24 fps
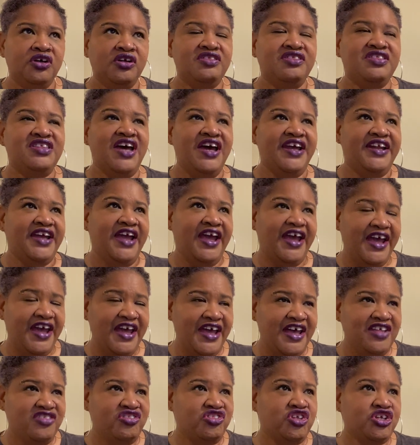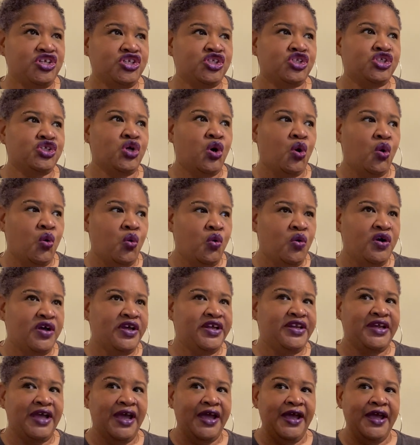that had this
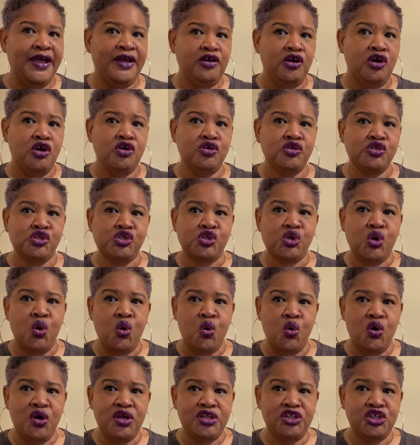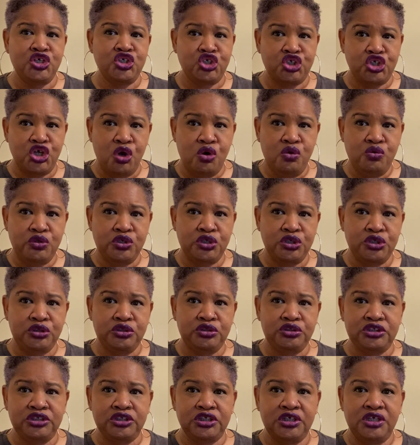on had hers on the
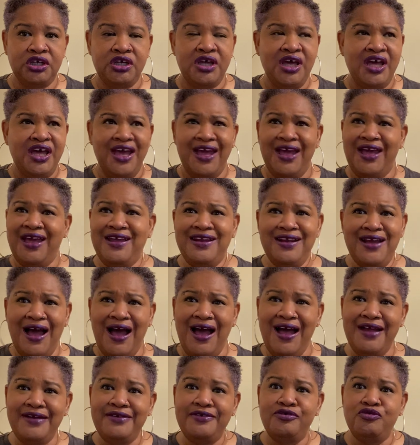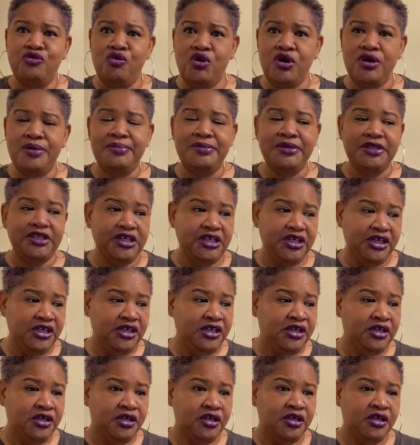shoulders. And I
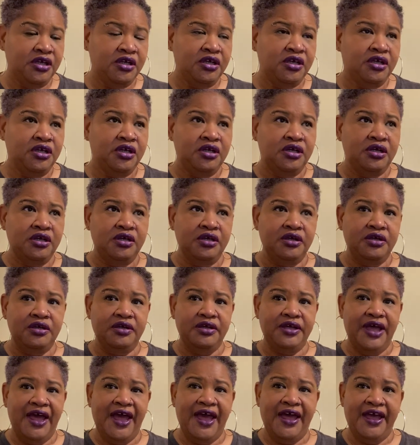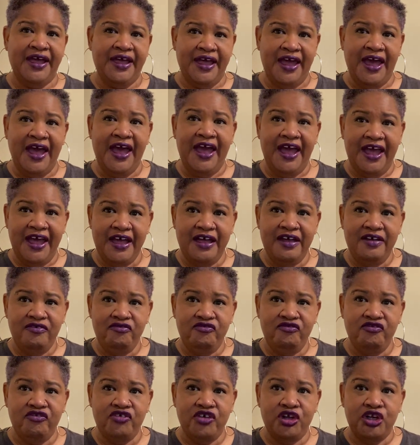normally
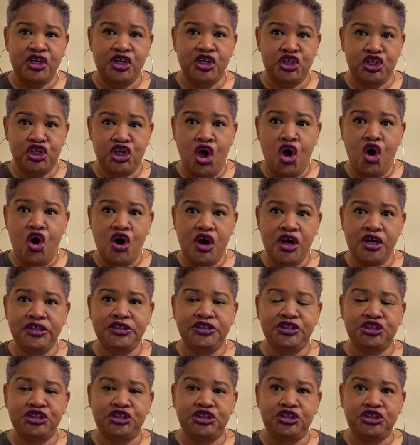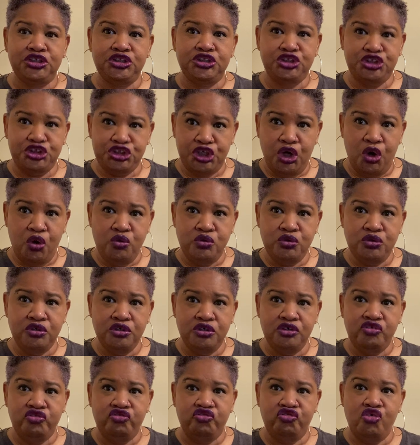have large
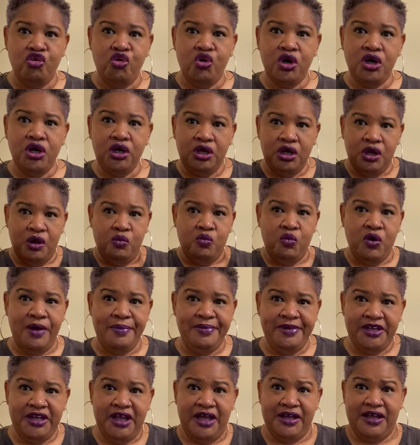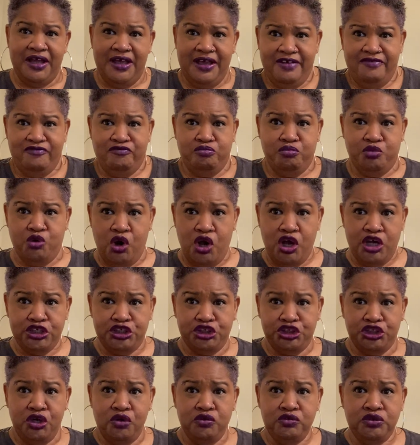shoulders for a woman. Like I have broad
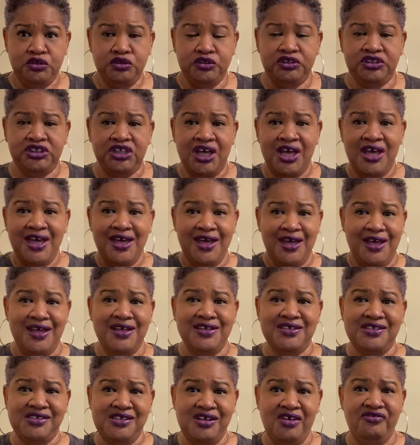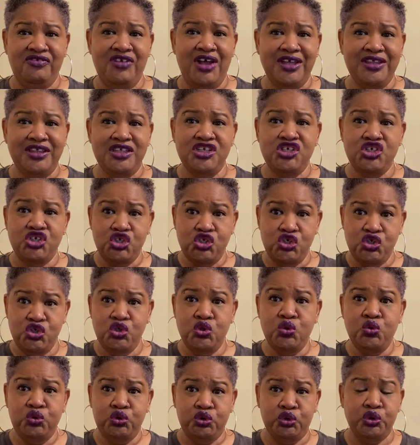shoulders and stuff like this
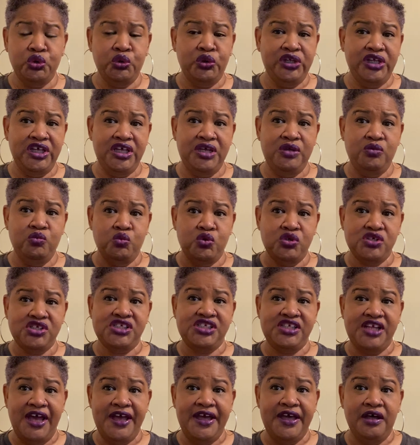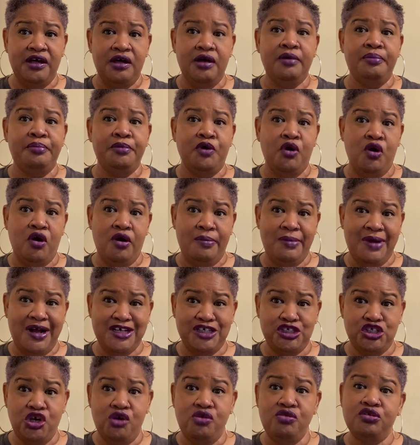usually will stay up on my
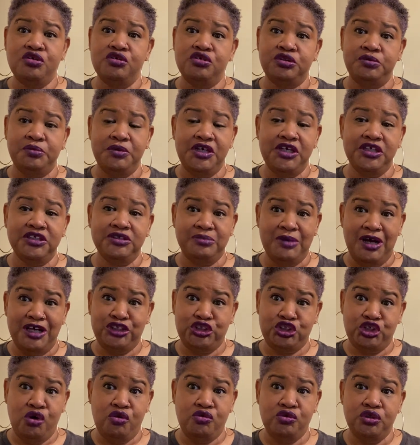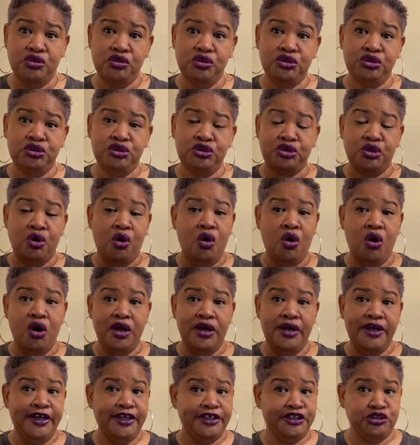shoulders because my shoulders are
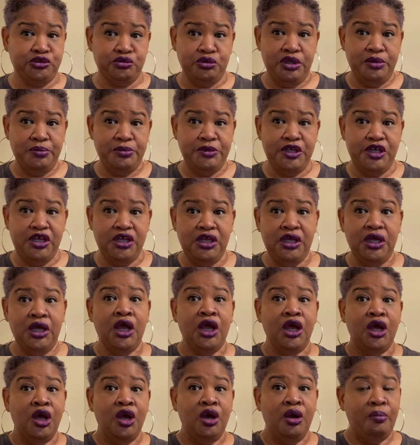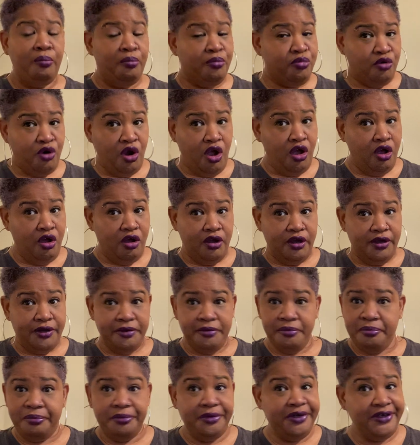extremely broad,
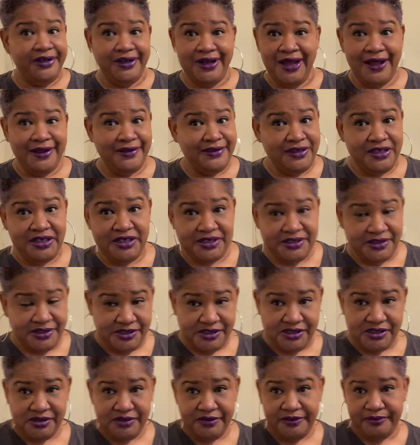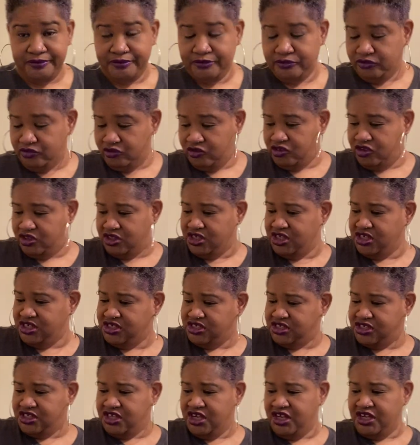but not this. These
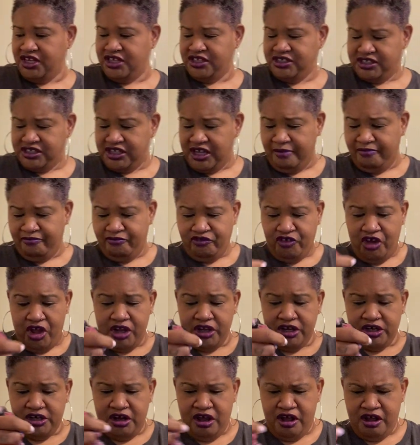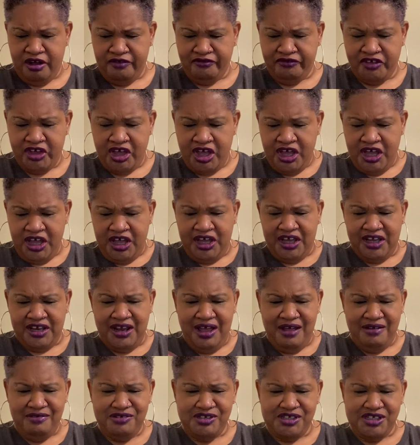things kept falling off and
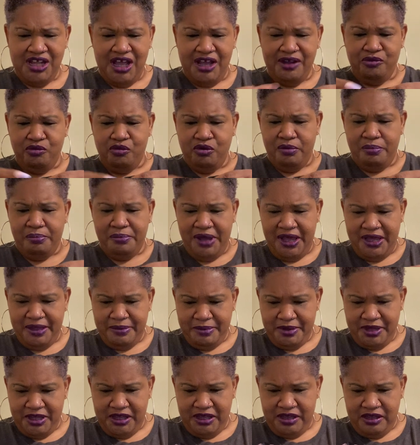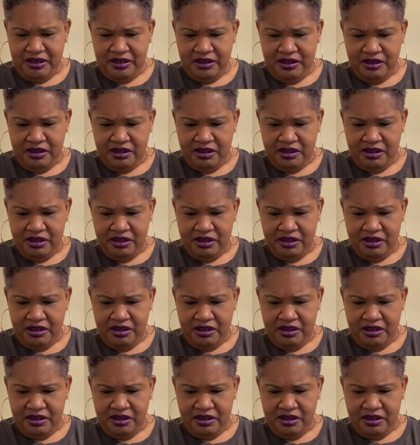I was like, well, maybe,